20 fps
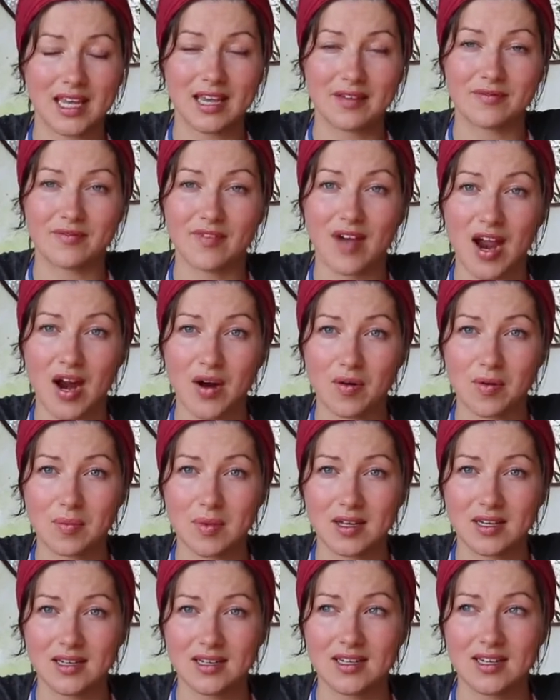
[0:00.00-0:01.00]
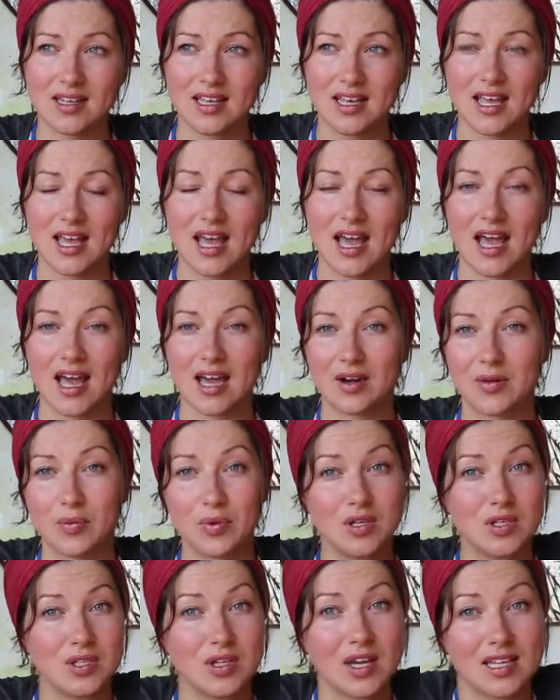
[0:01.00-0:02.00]
environment, and
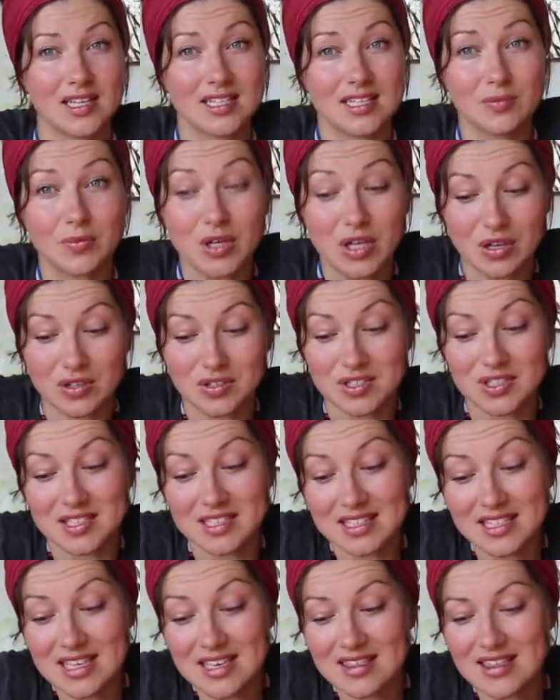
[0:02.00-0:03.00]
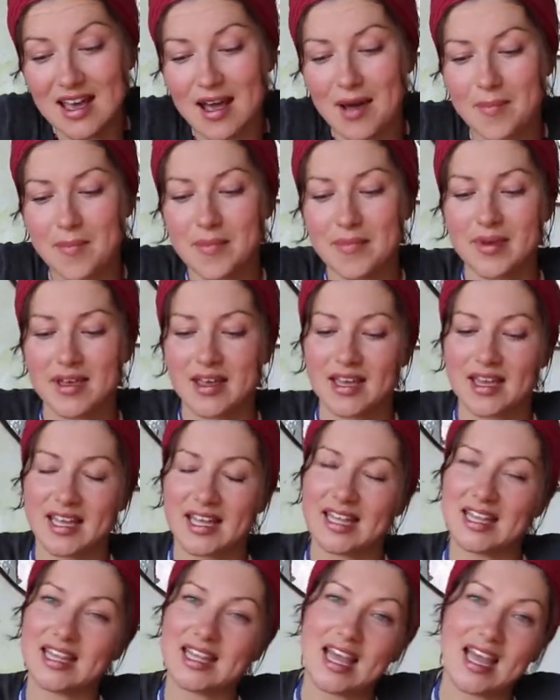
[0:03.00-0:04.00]
we got to see them
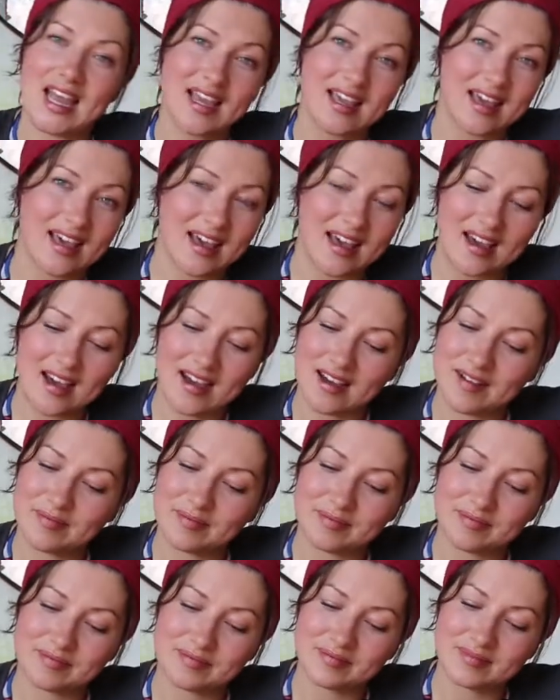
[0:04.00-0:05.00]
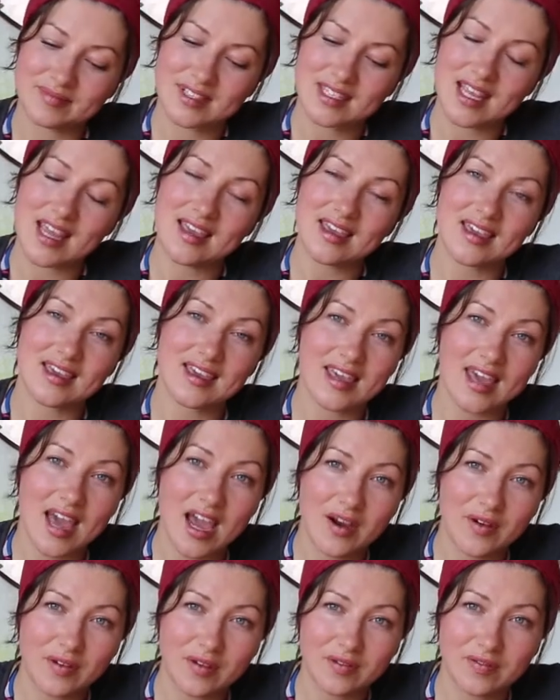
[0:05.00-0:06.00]
like taking
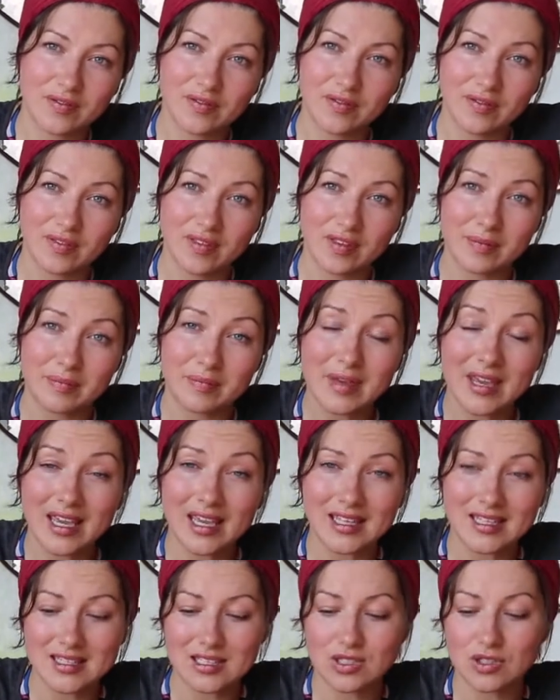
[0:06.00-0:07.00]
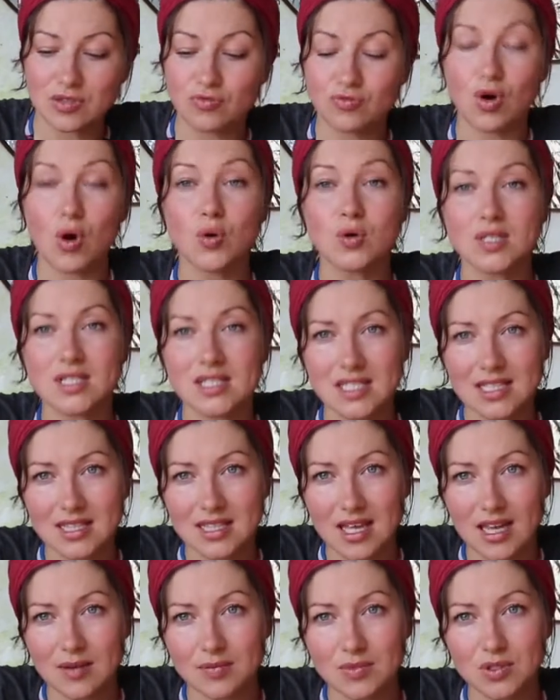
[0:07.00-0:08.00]
care of the beans, roasting
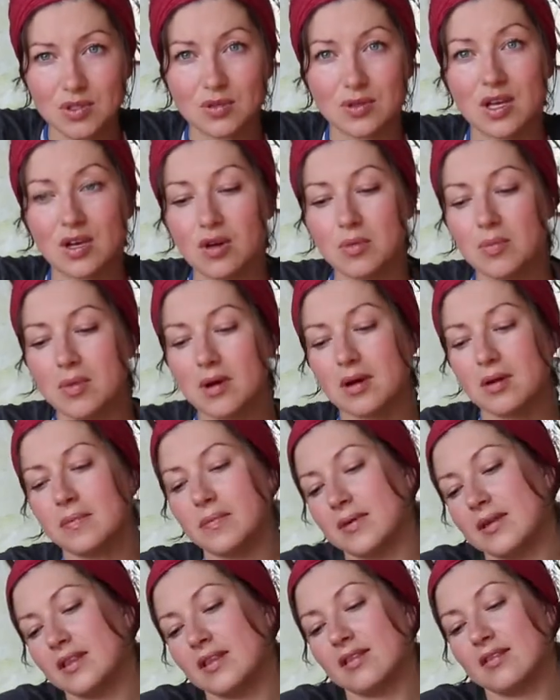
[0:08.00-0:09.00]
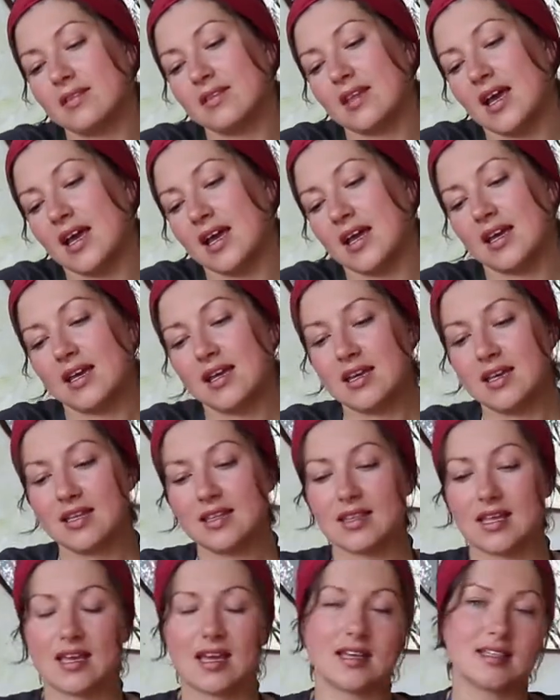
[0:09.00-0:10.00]
them, so they come up and they
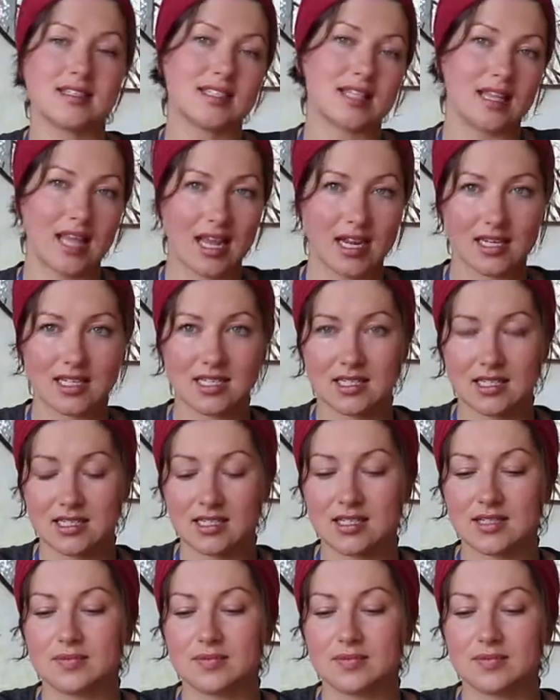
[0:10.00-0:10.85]
get selected.